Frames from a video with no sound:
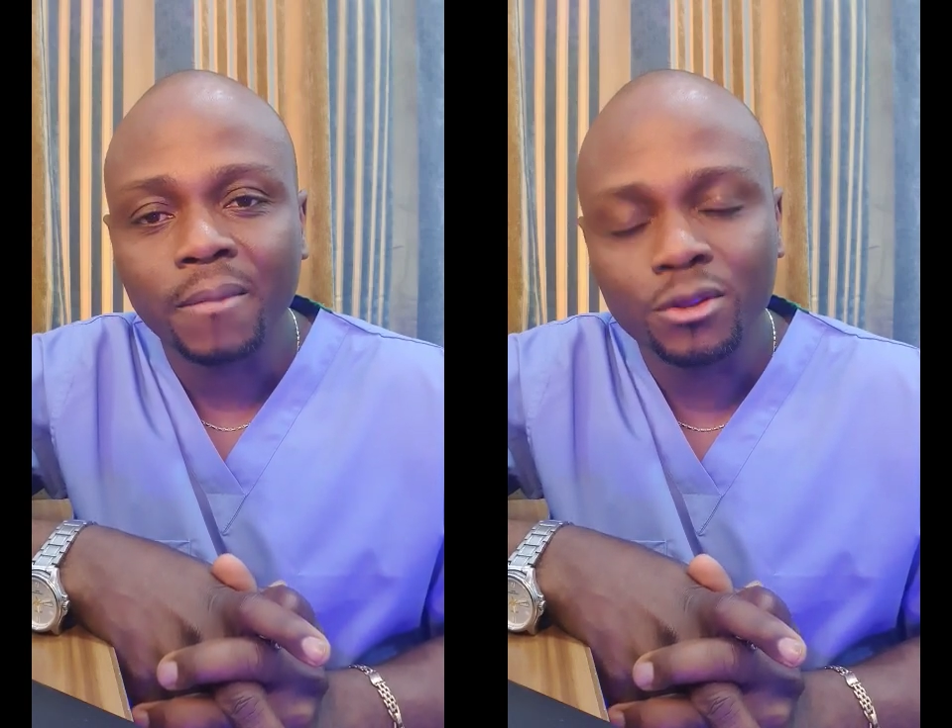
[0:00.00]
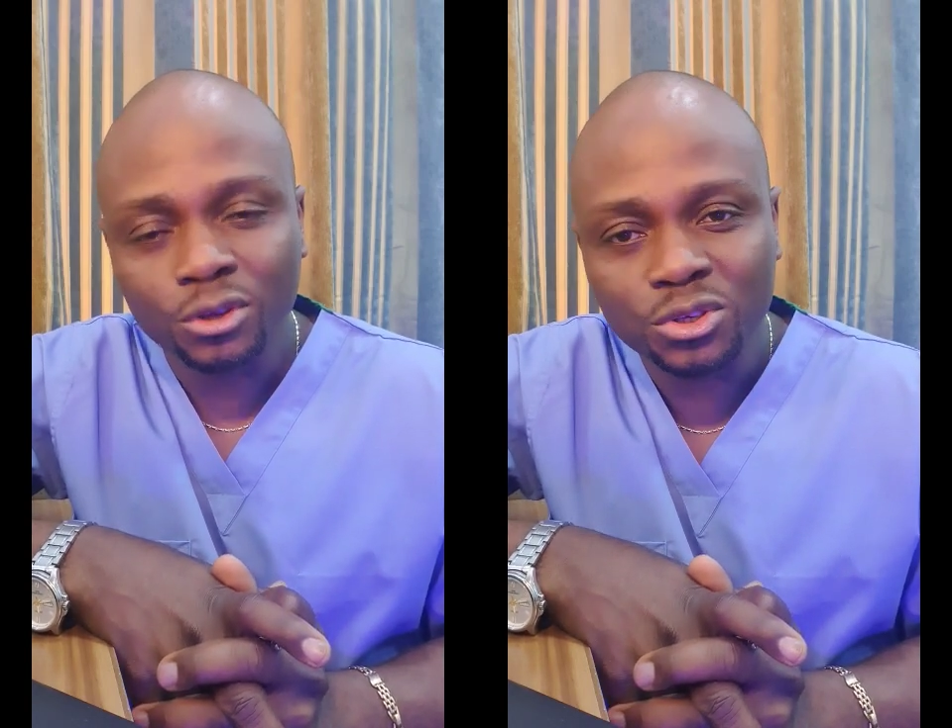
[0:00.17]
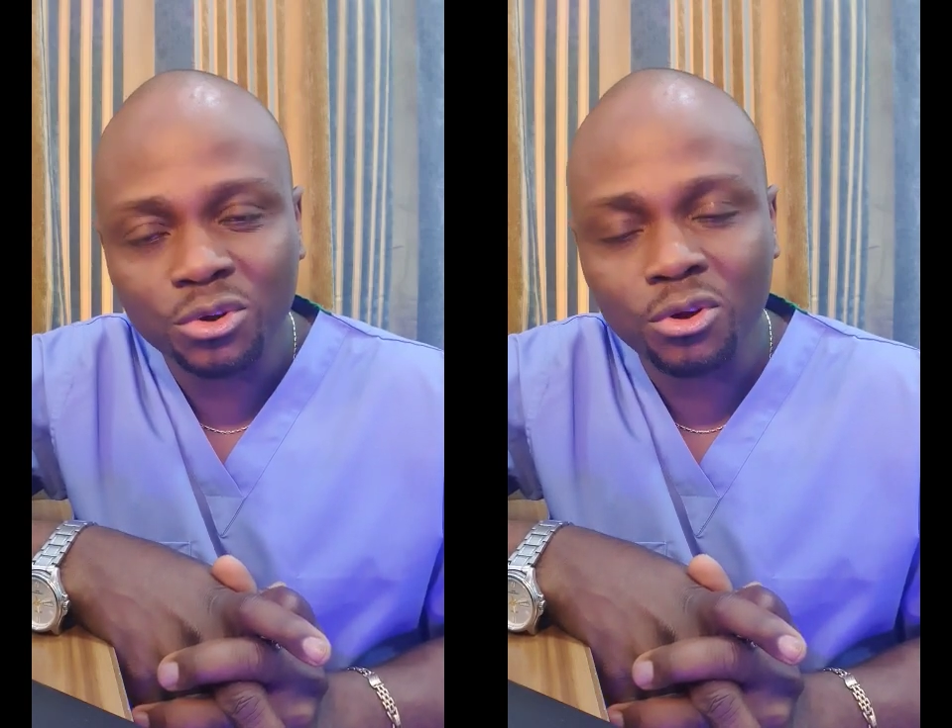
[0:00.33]

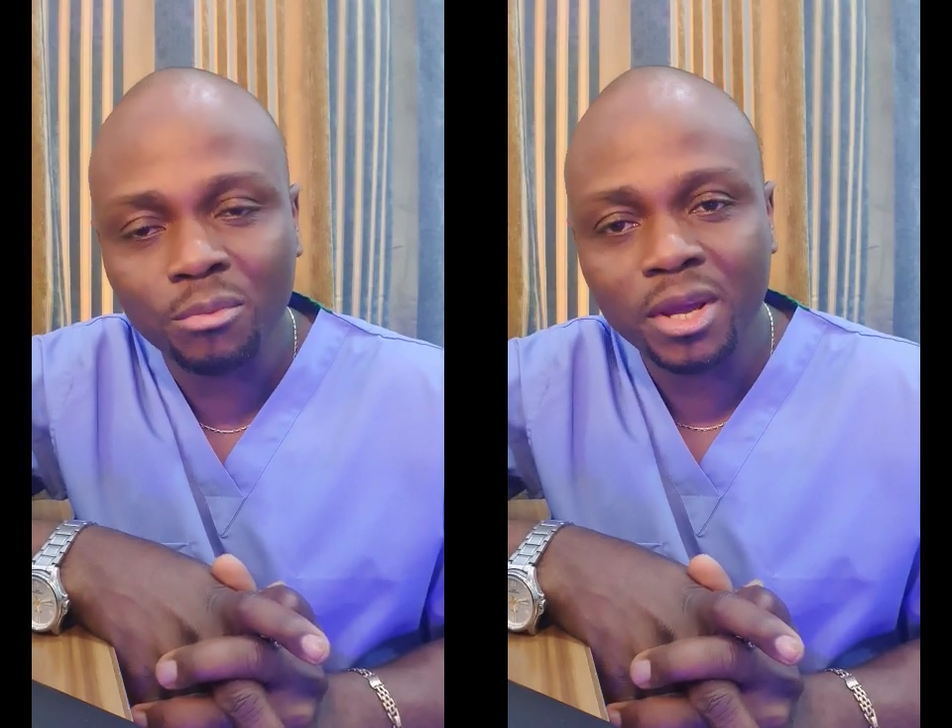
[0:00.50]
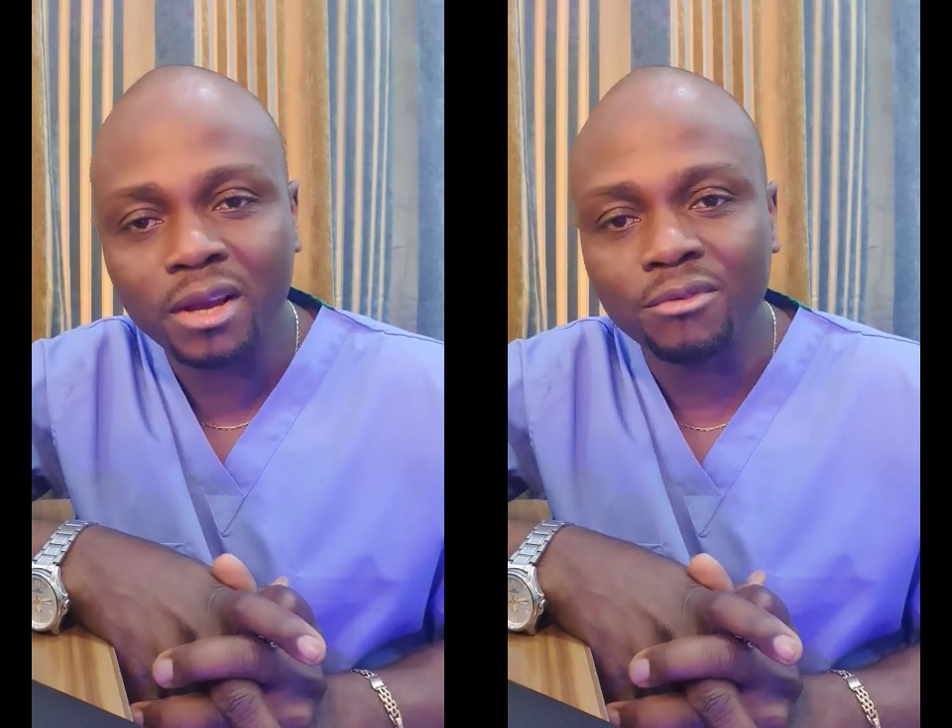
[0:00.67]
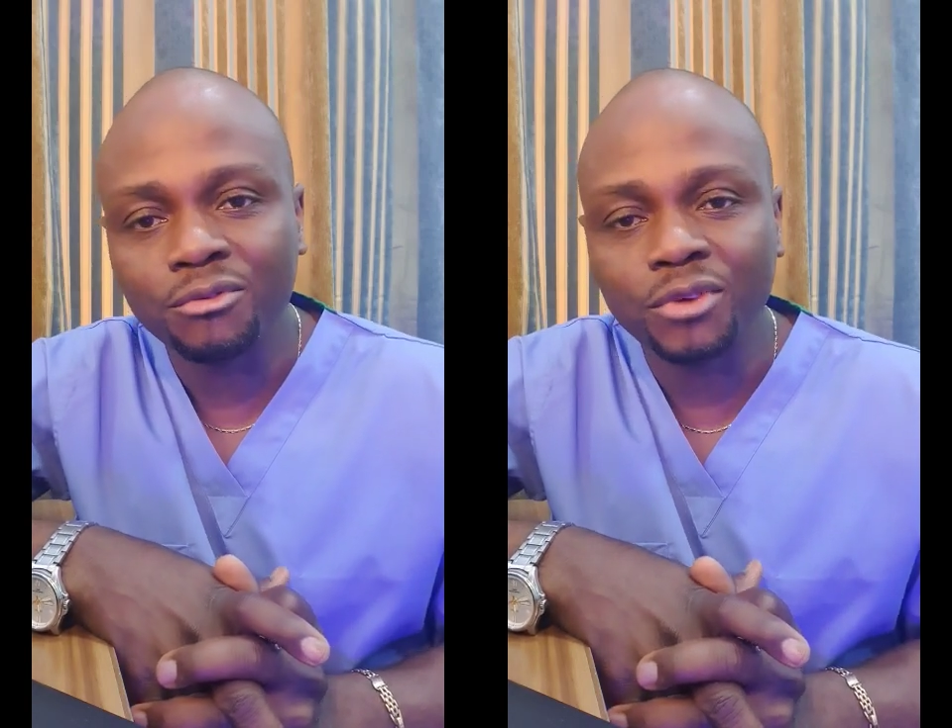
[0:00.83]

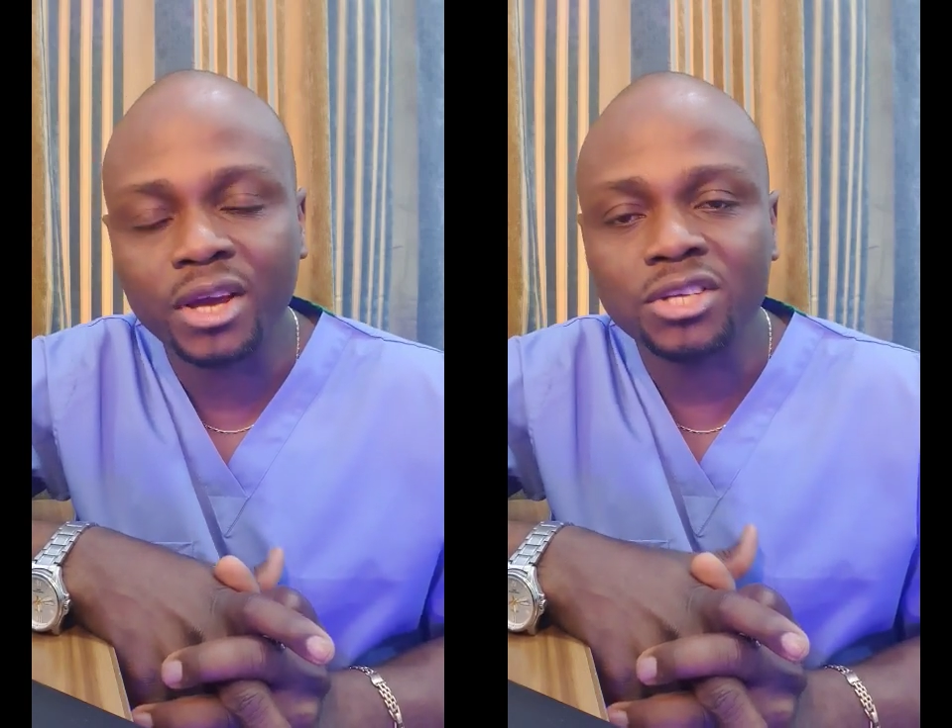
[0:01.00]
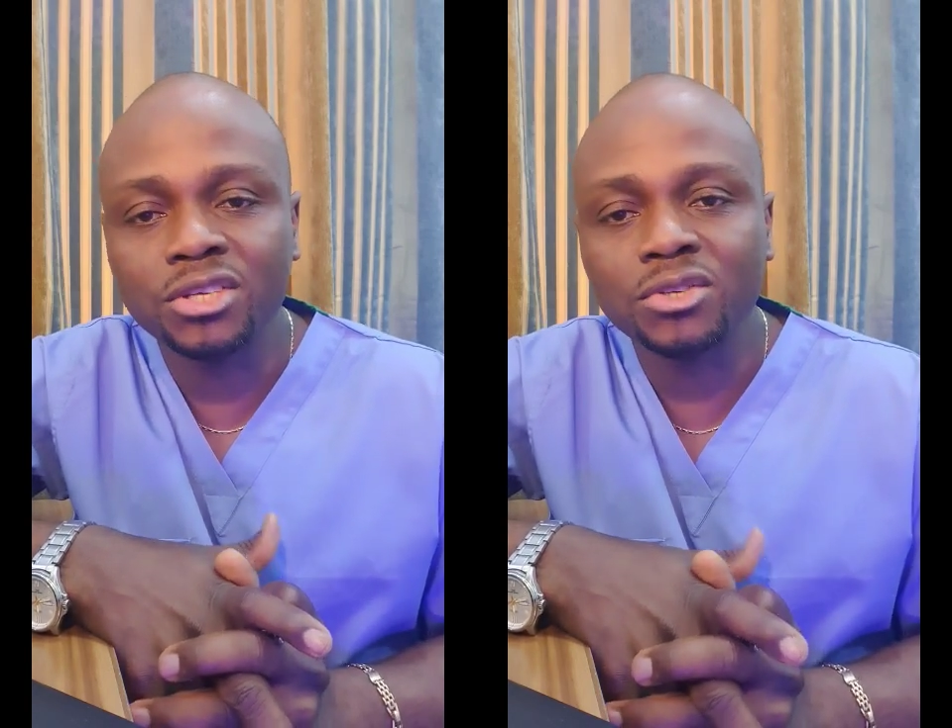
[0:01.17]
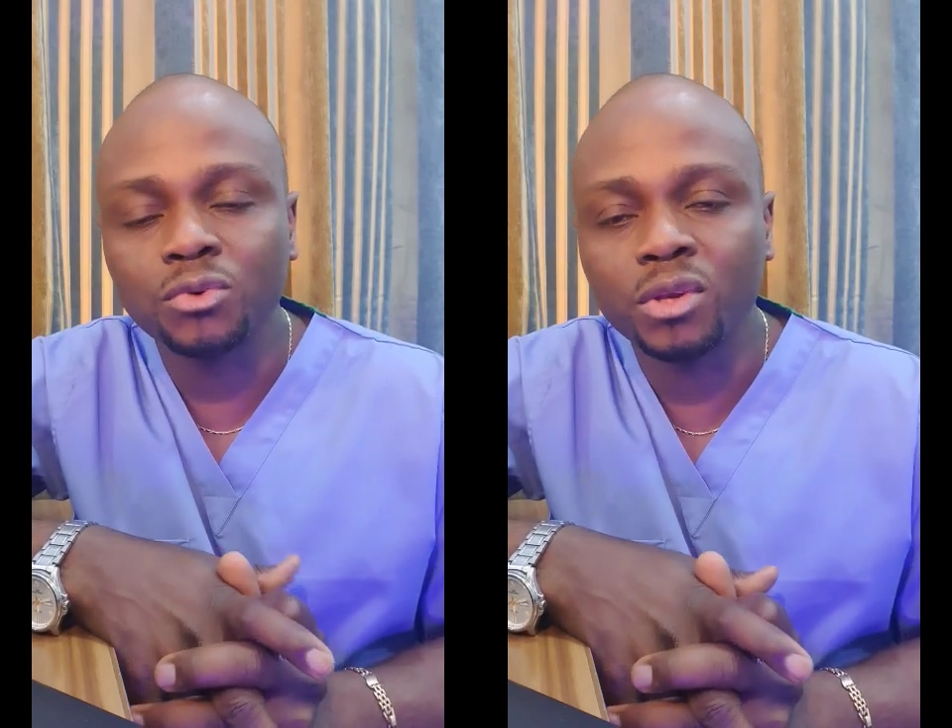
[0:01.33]
nosocomial
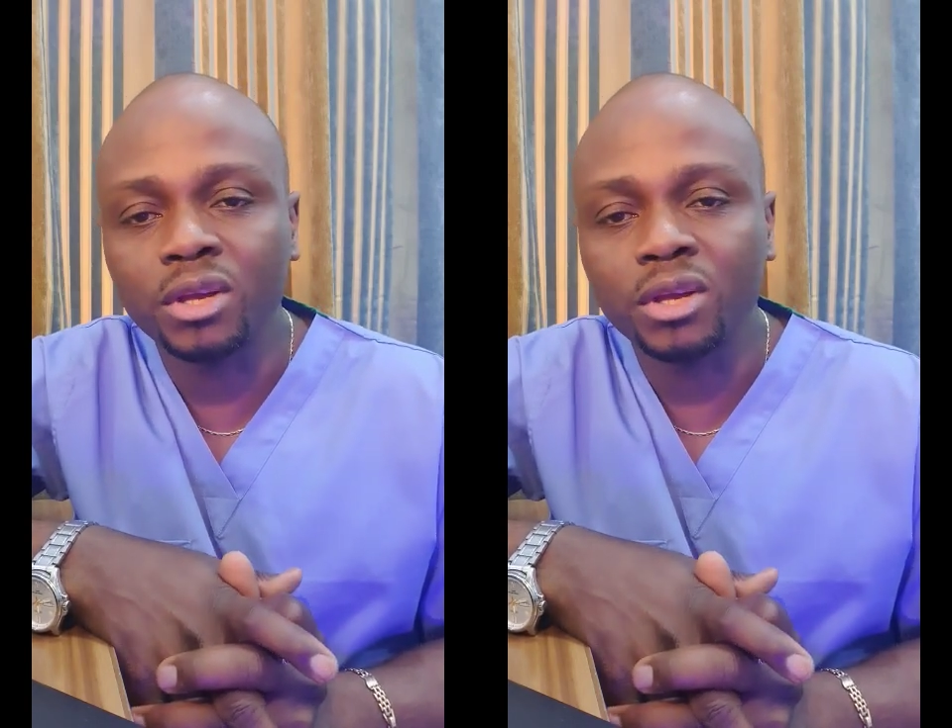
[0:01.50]
infections will